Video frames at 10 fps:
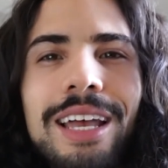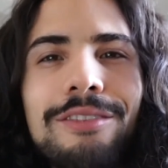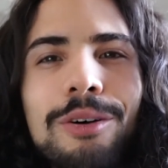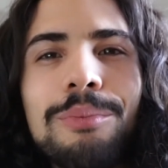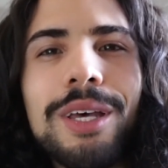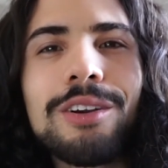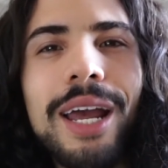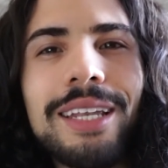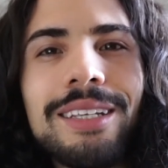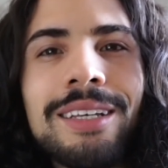have a better
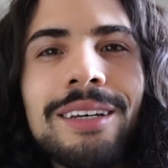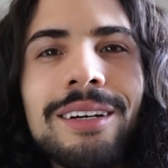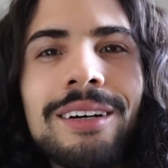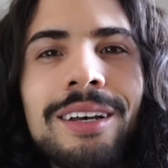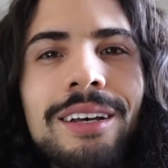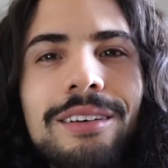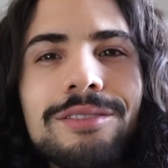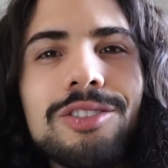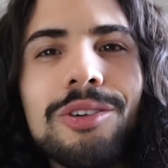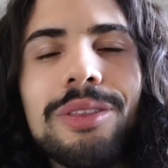idea of
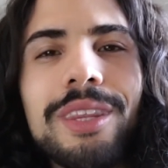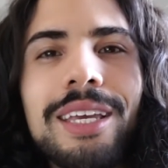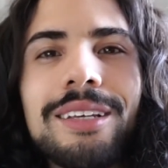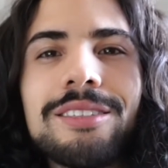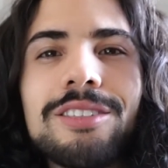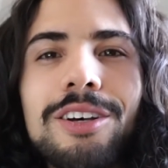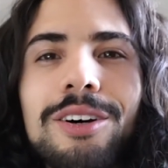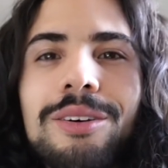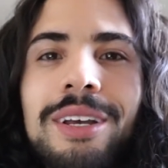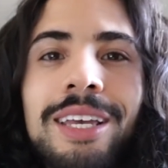certain things. So